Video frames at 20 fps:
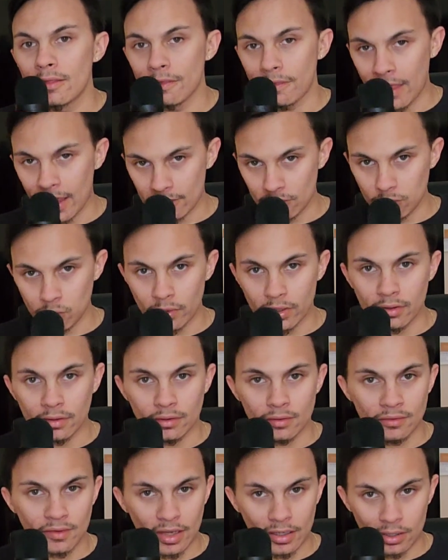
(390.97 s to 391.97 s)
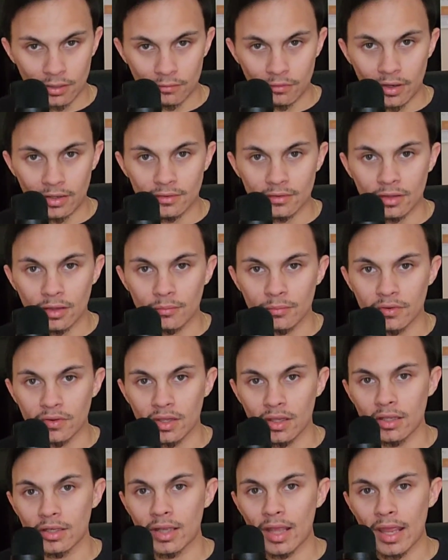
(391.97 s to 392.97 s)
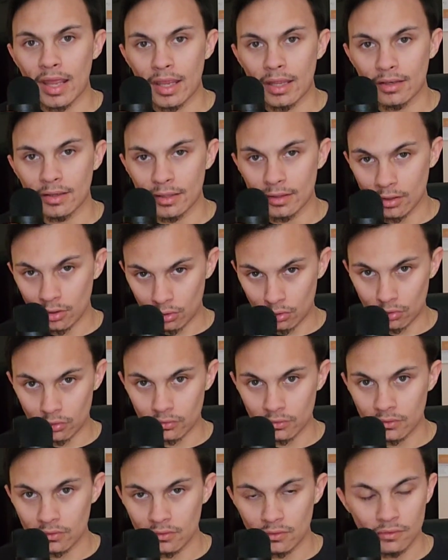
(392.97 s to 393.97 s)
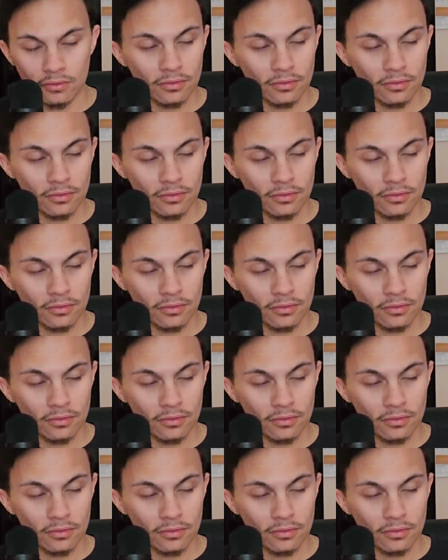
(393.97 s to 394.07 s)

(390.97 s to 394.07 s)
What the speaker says: that's when sacrifice comes in, and it hurts.